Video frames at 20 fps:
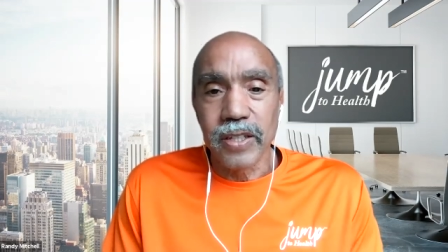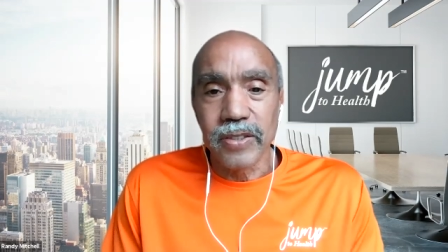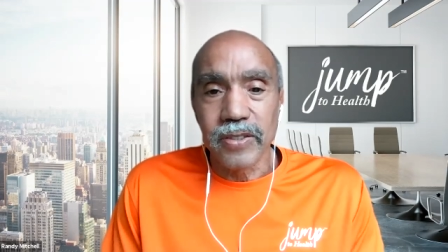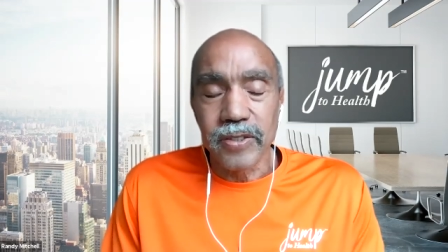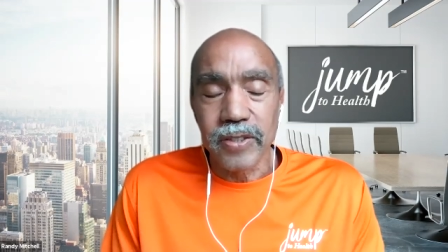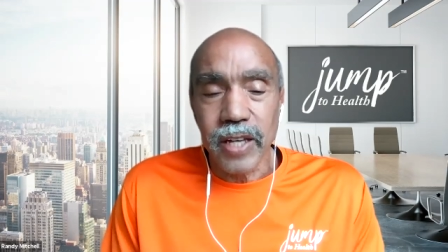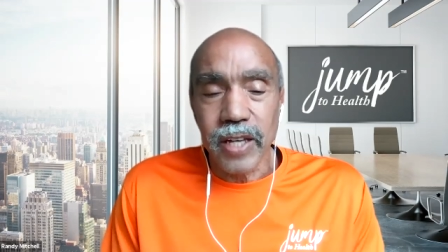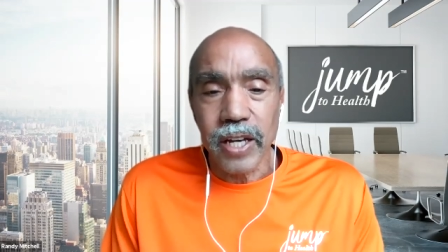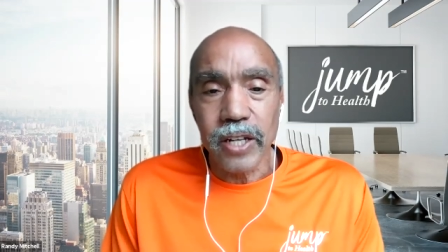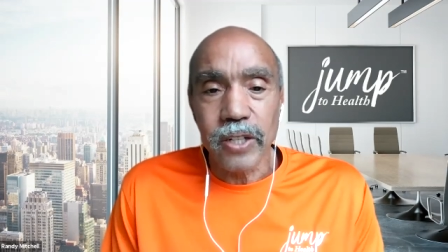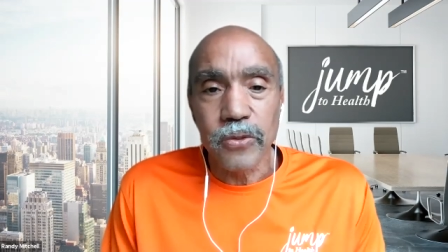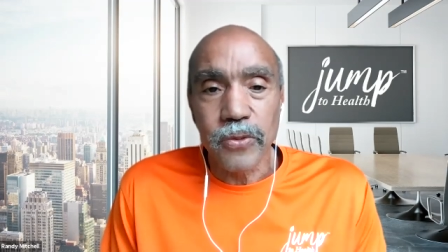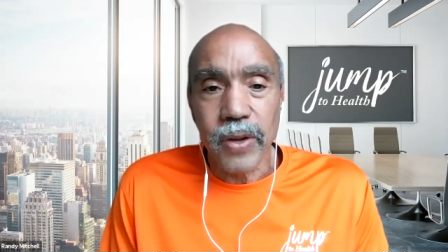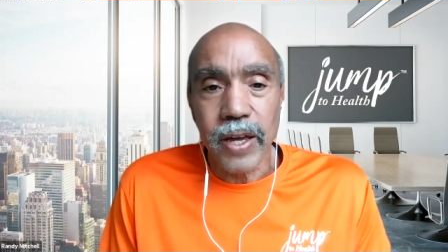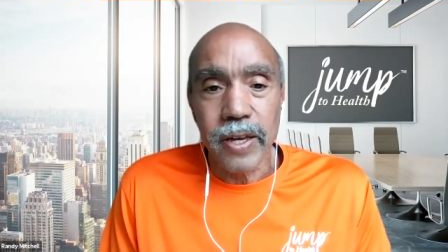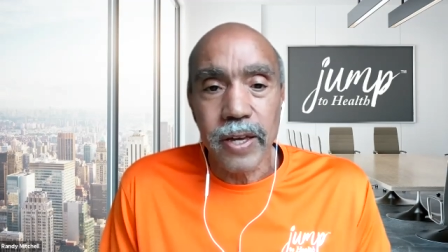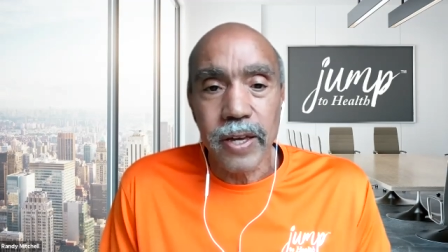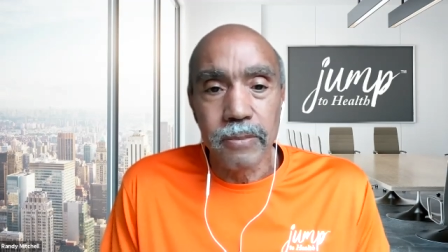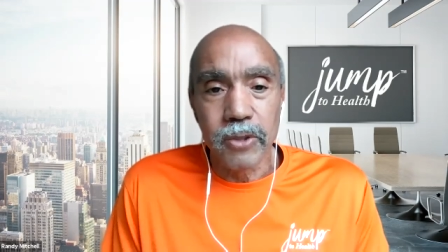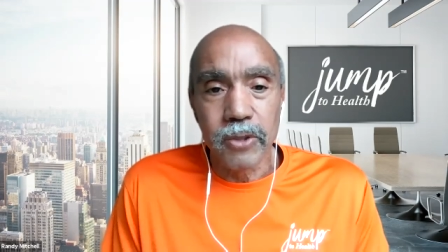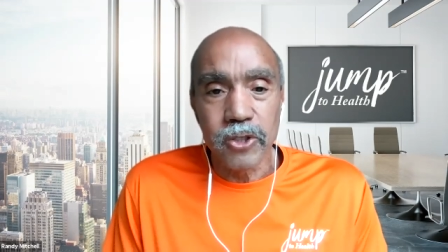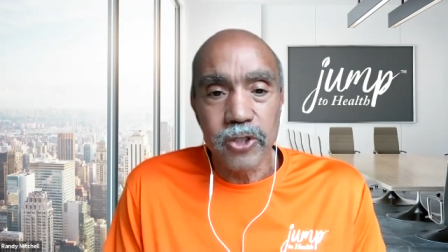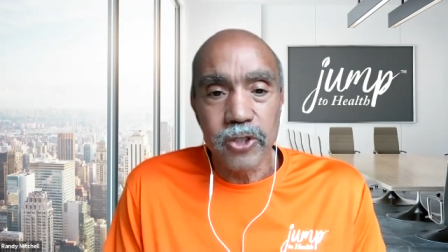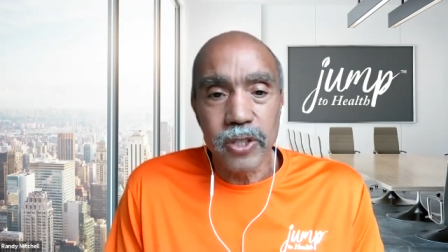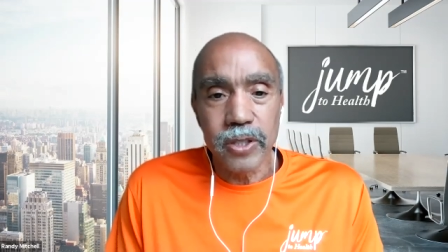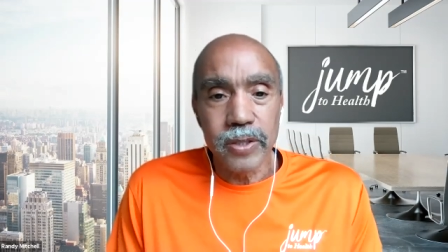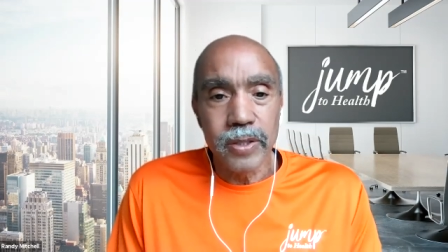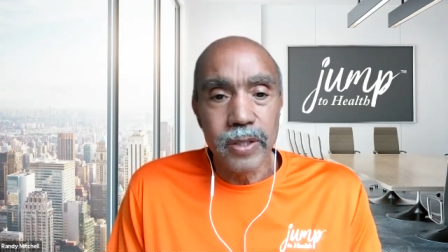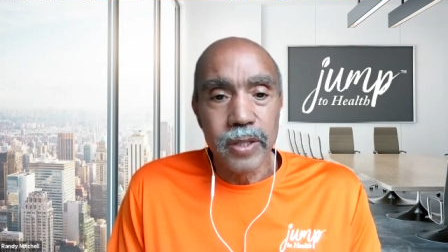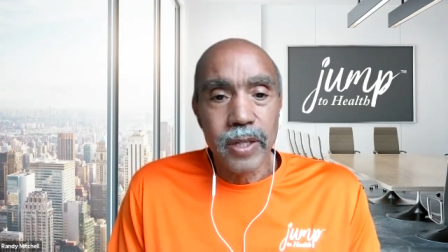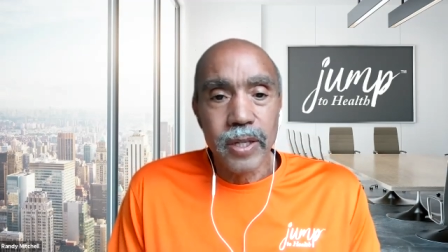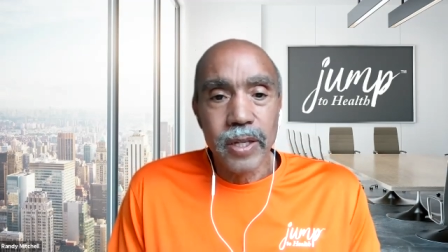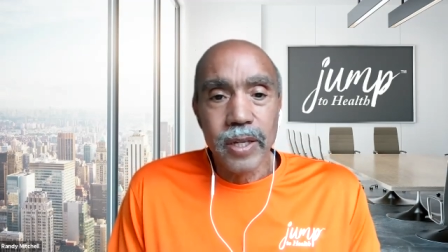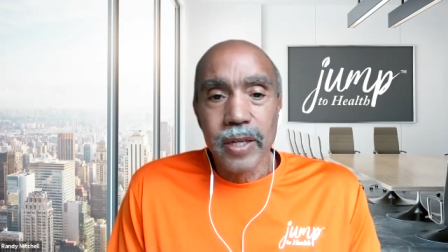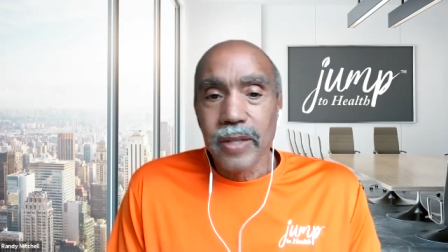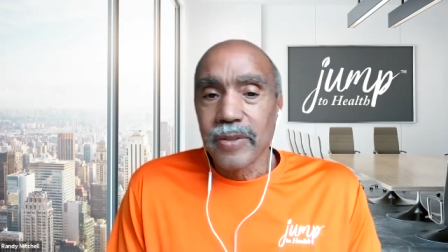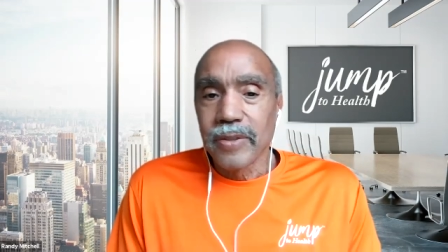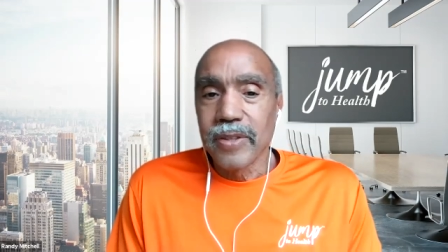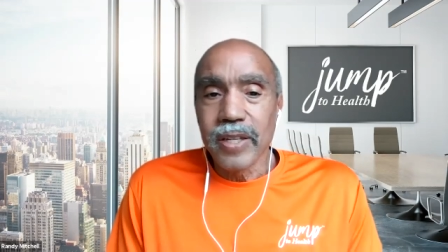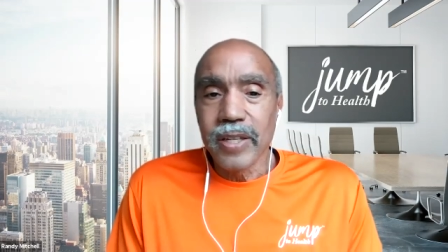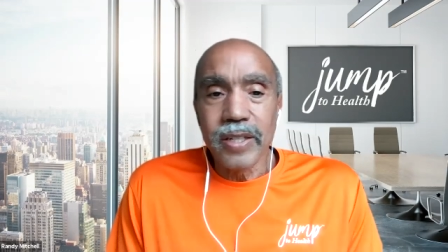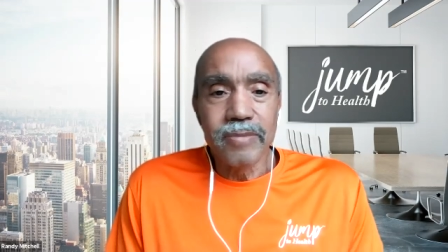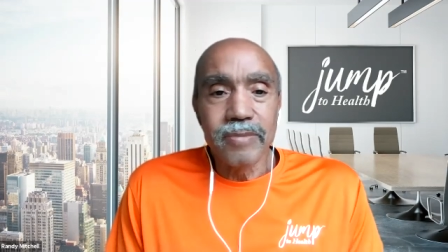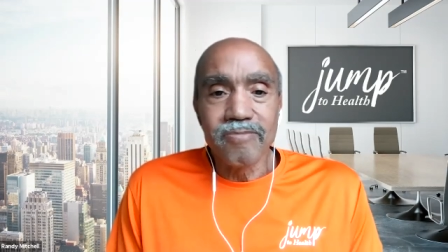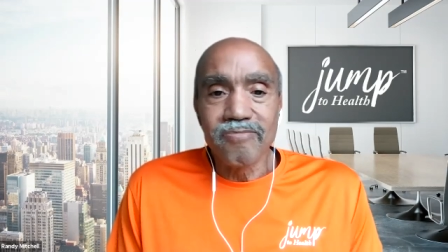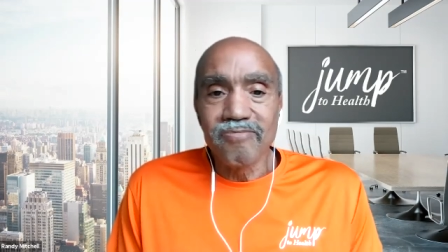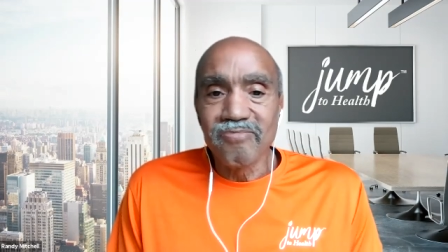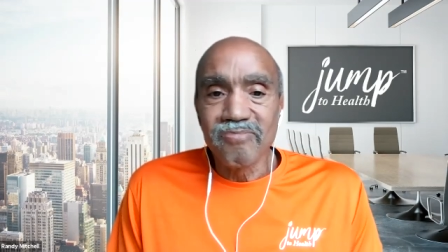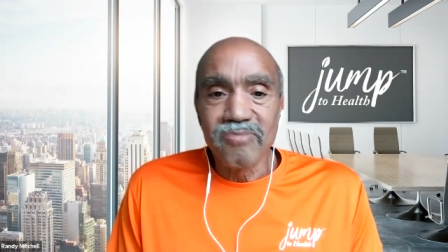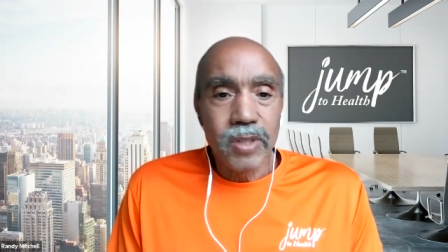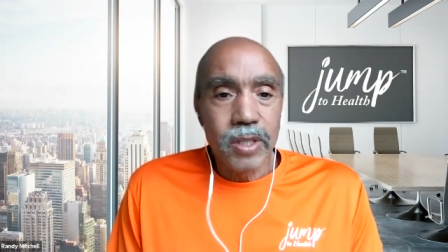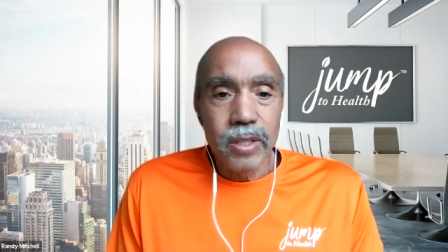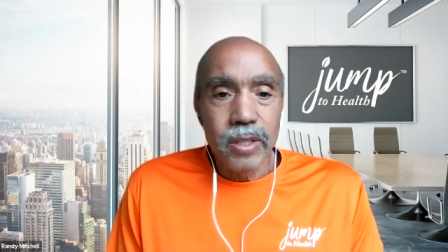and satisfy a mission, then